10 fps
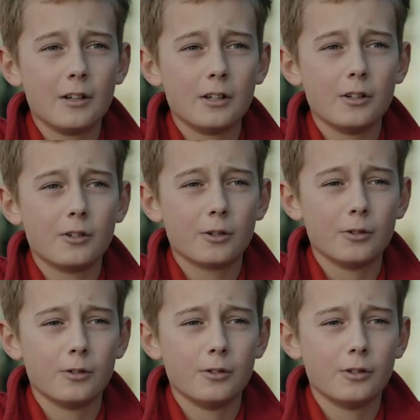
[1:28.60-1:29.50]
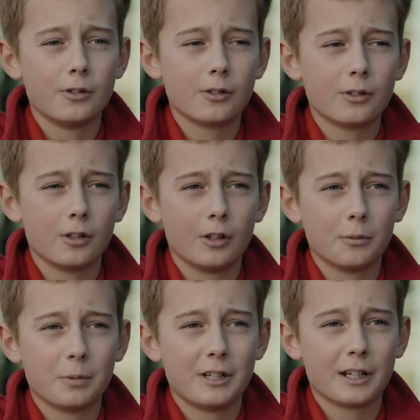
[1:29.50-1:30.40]
do you choose
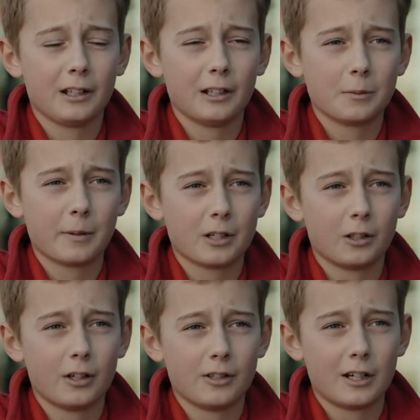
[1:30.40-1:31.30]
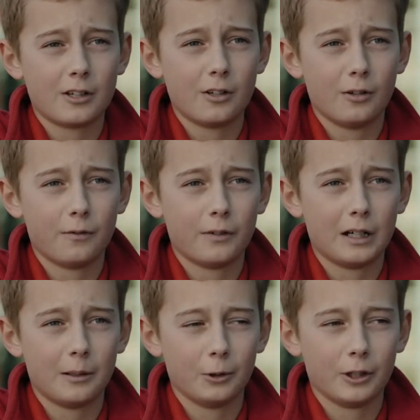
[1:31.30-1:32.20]
the particular specialisation of farm,